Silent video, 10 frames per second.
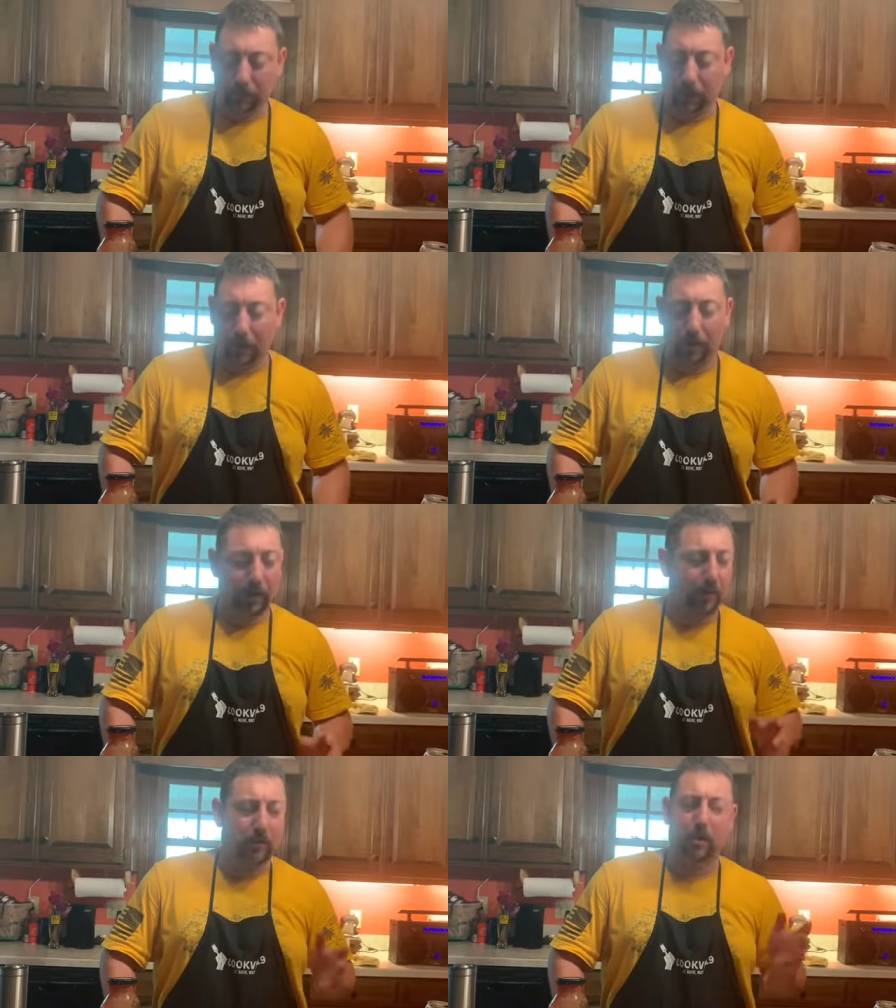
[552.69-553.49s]

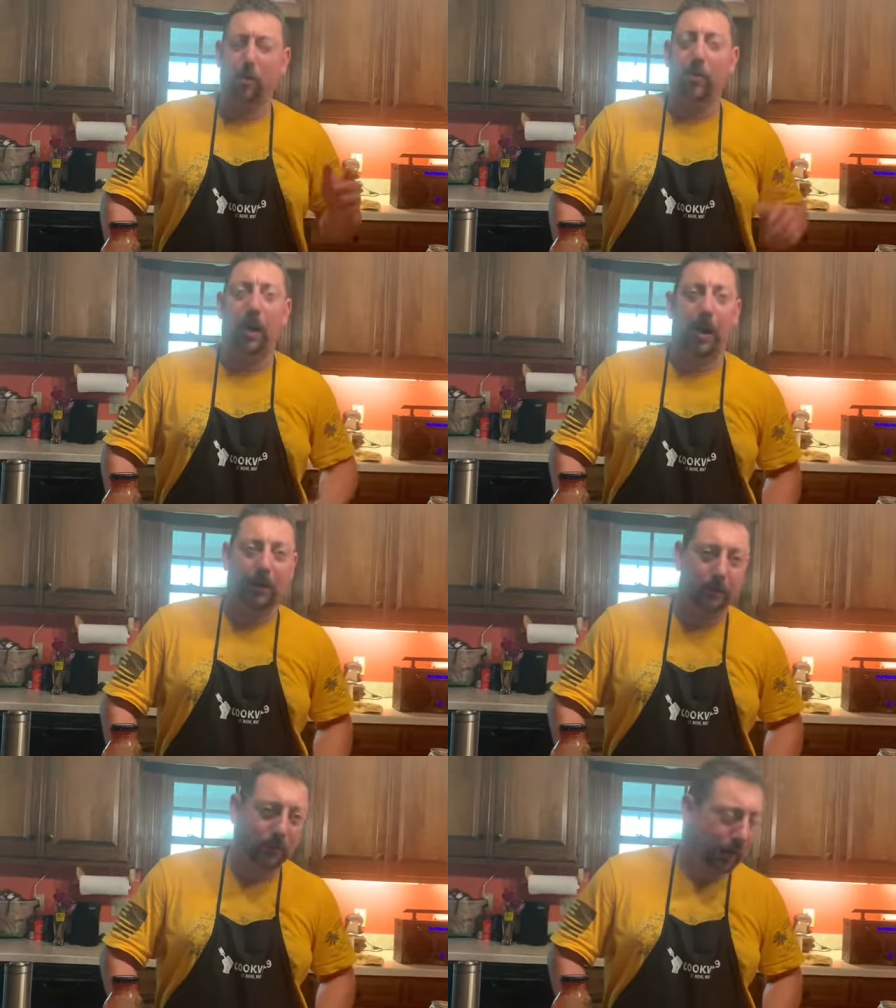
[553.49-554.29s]
It's too hot.
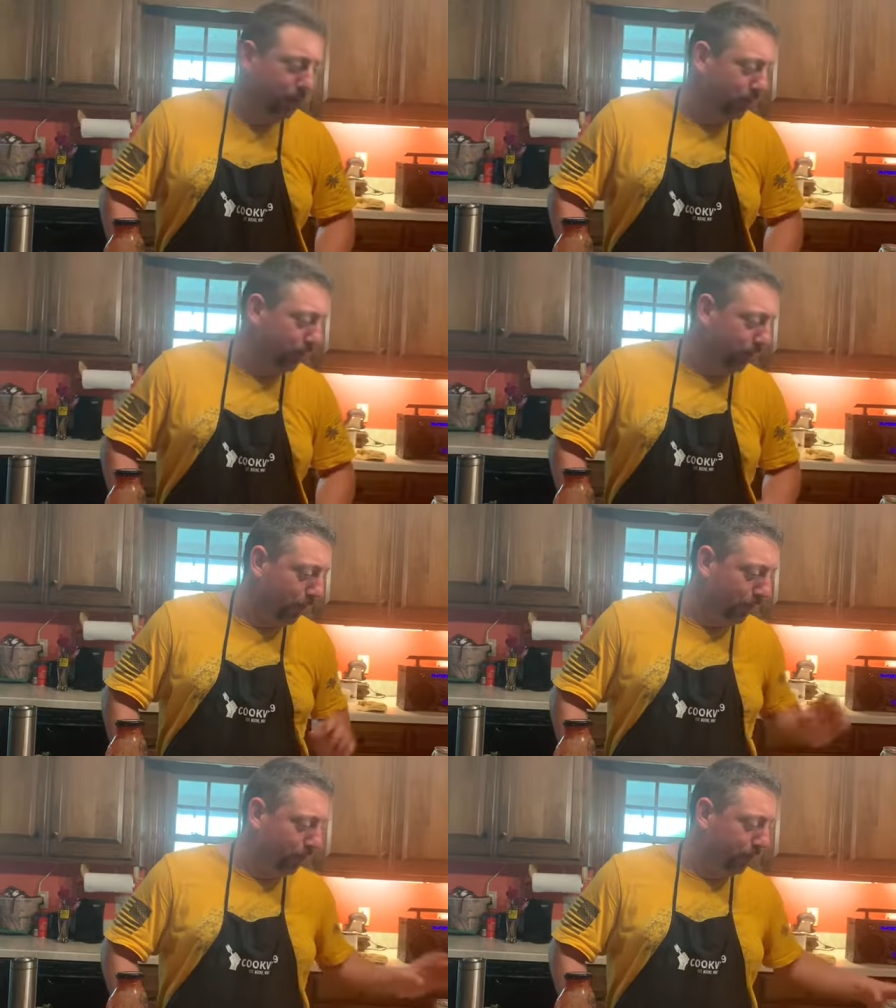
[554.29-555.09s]
It, I
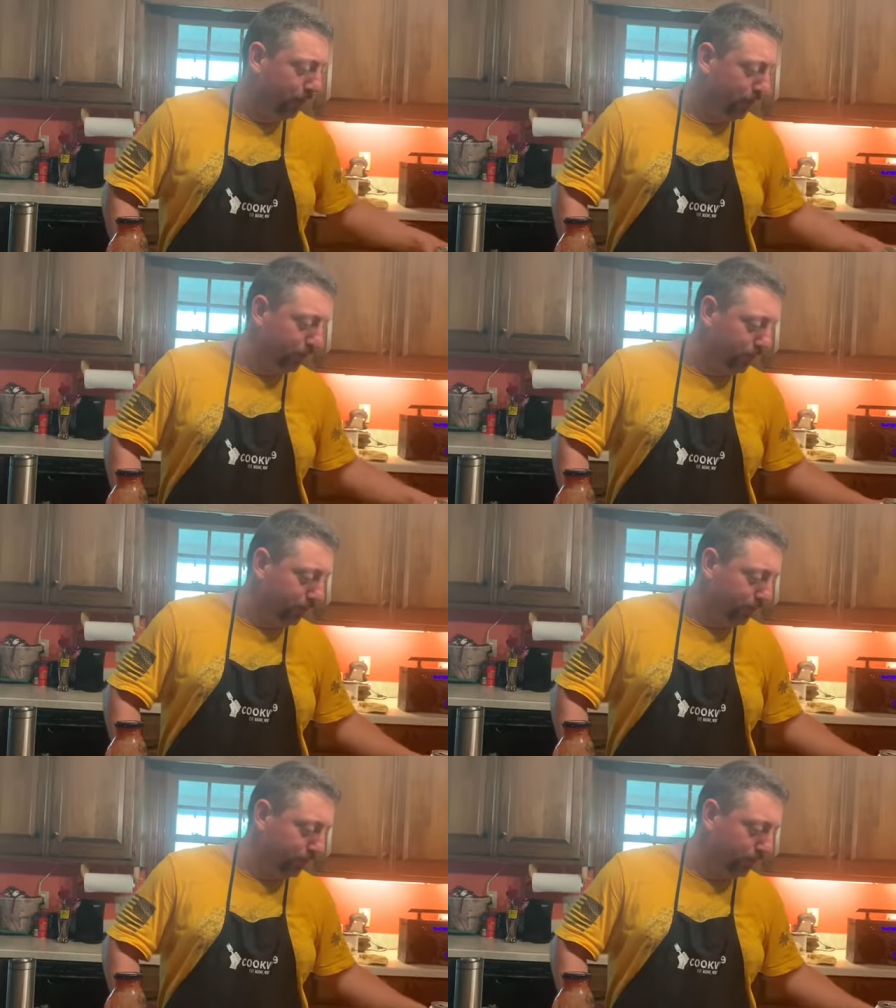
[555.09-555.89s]
mean,
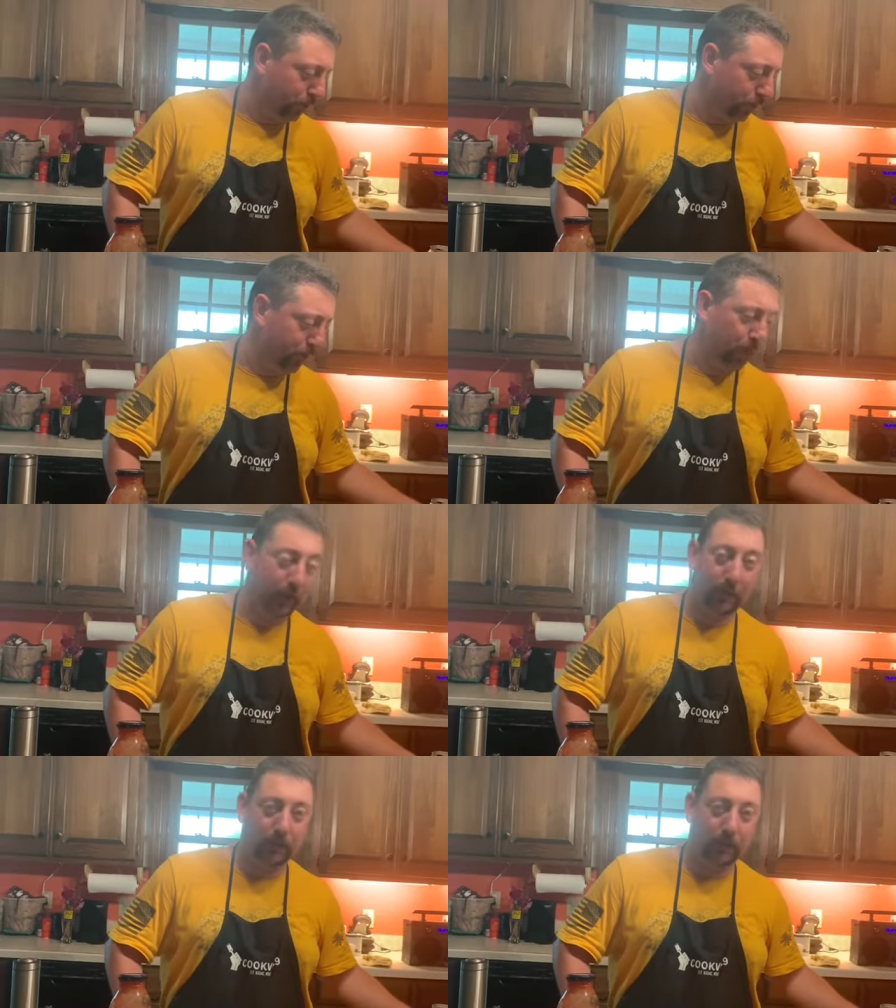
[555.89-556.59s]
really.